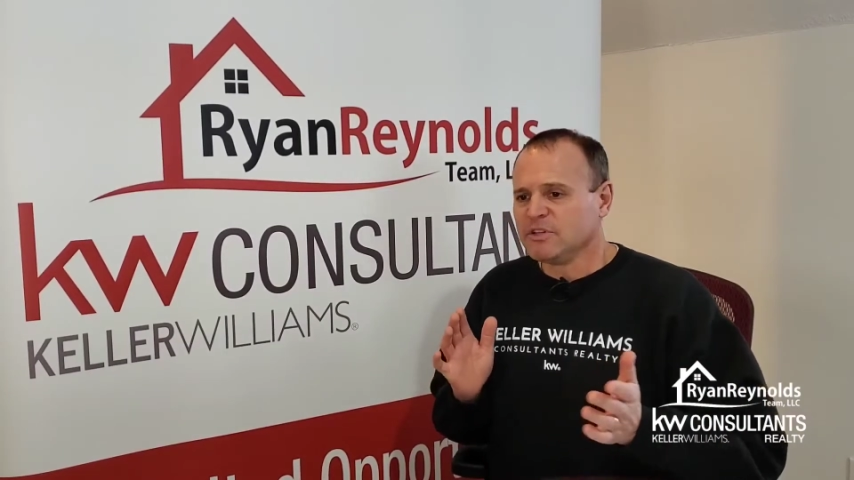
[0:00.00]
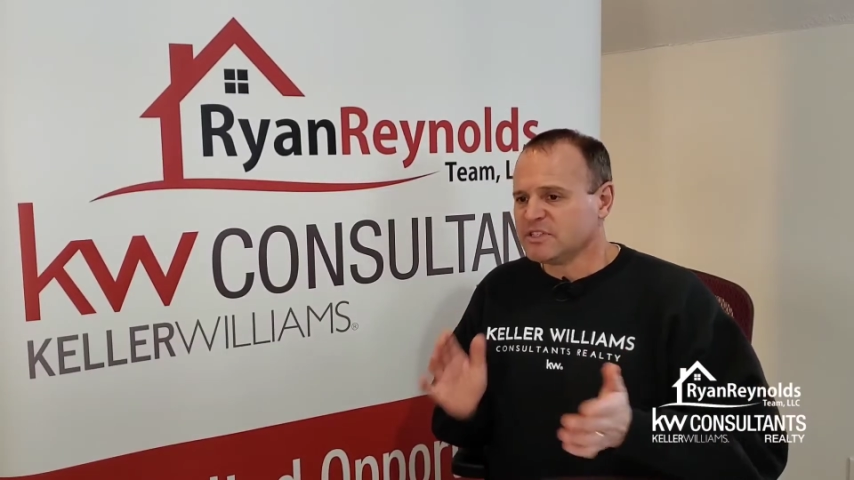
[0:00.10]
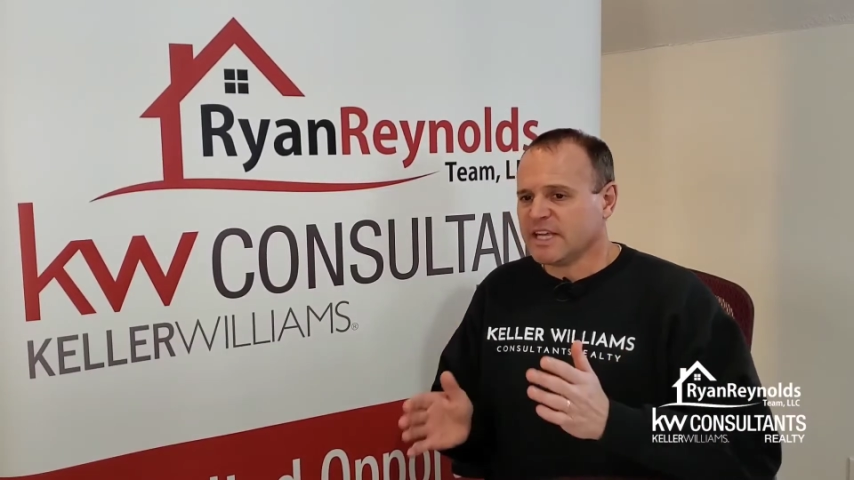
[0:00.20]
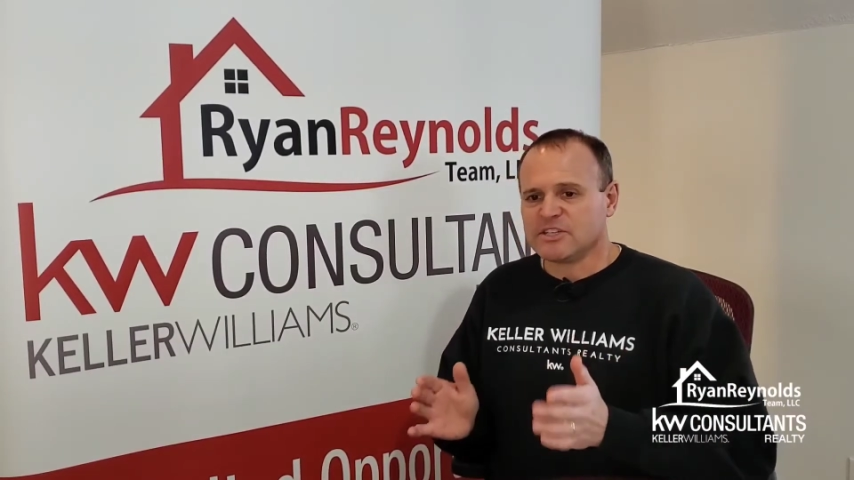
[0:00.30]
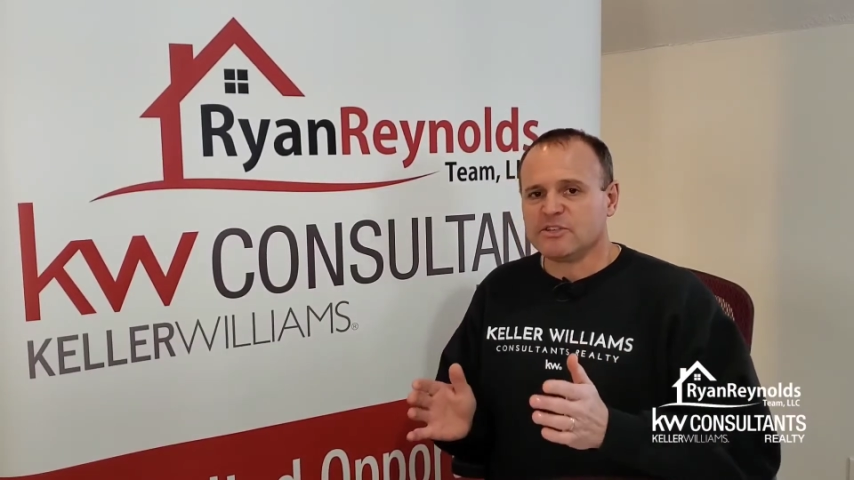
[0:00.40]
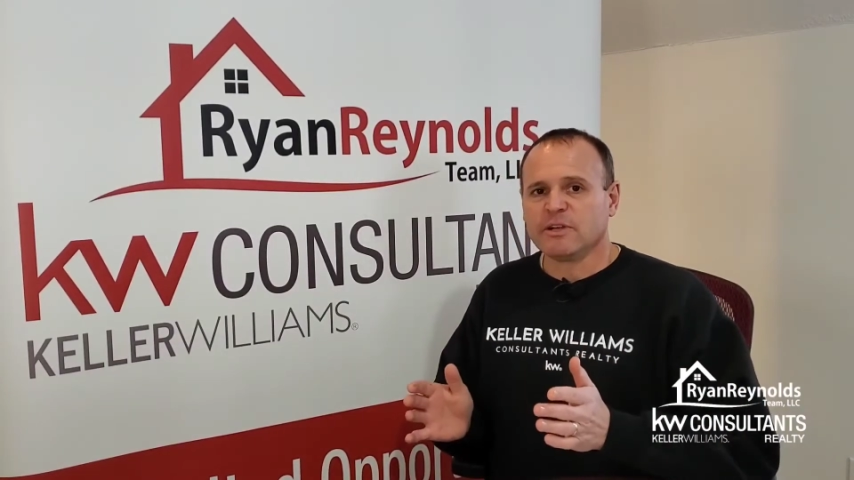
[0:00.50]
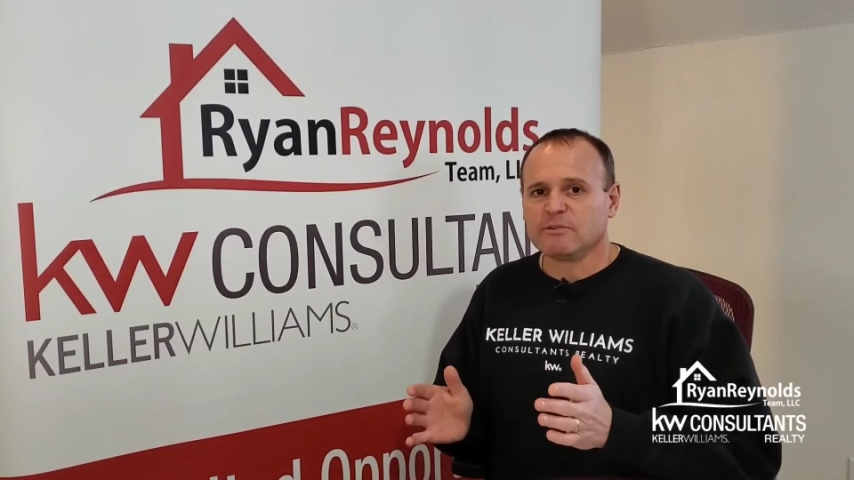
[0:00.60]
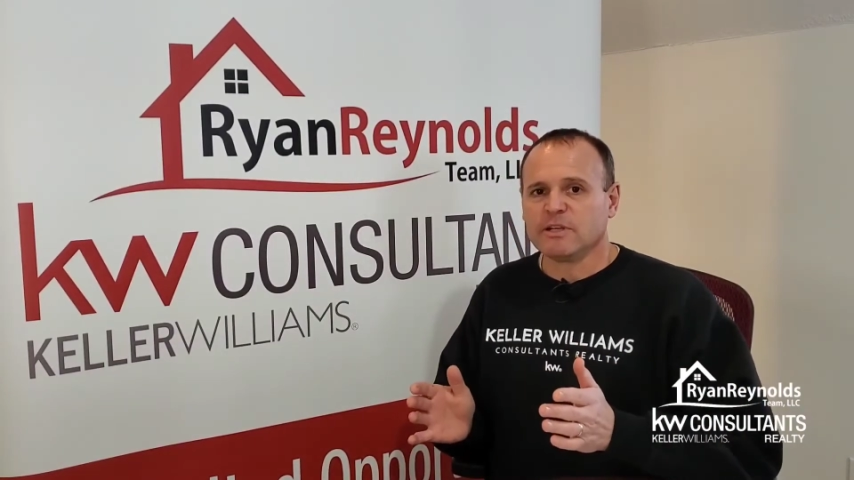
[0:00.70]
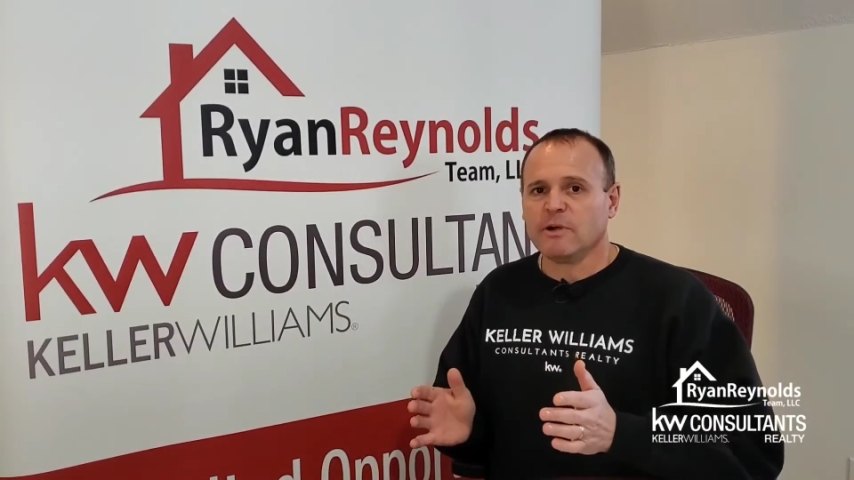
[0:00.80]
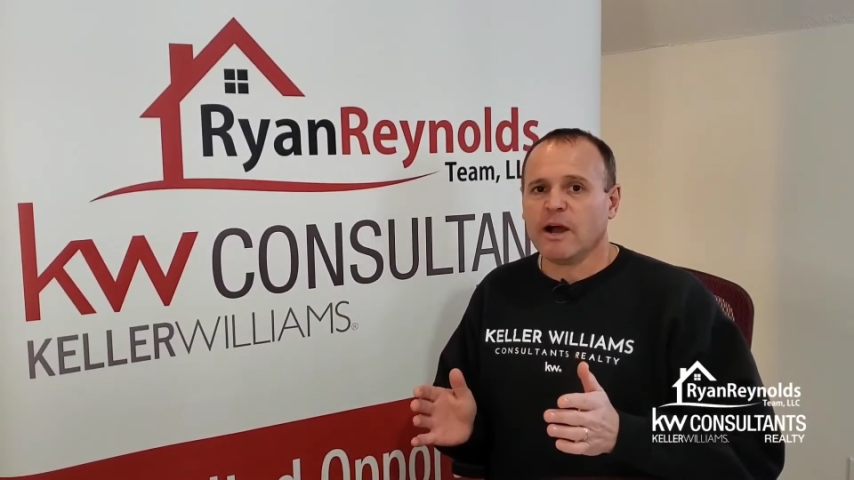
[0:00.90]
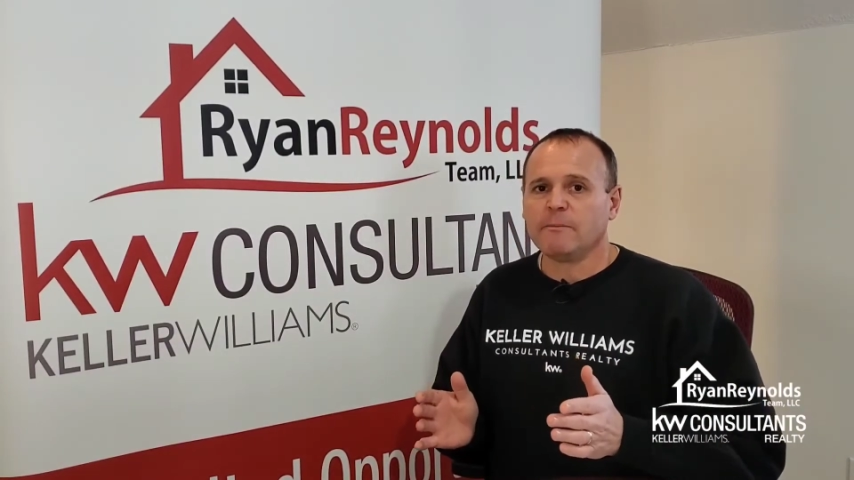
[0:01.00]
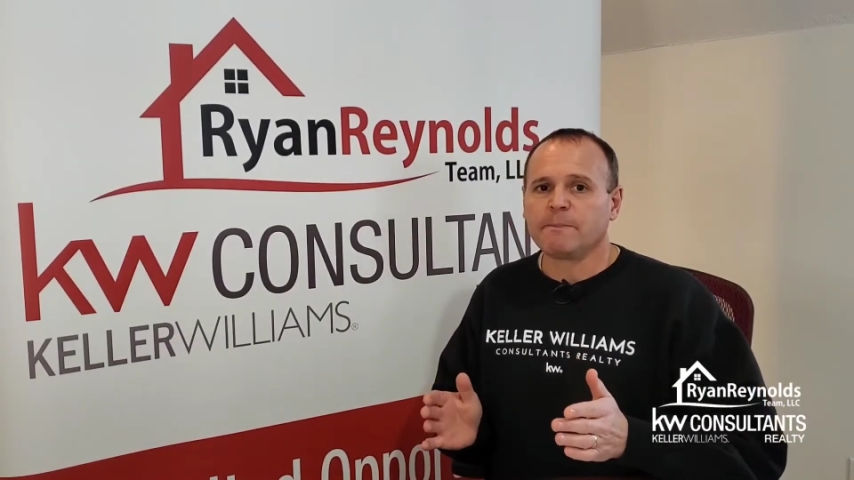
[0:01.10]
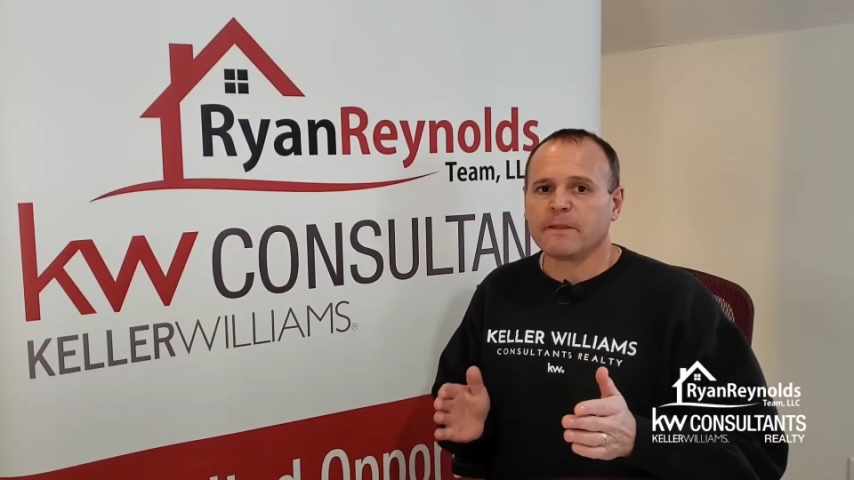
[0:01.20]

estate's doing really well.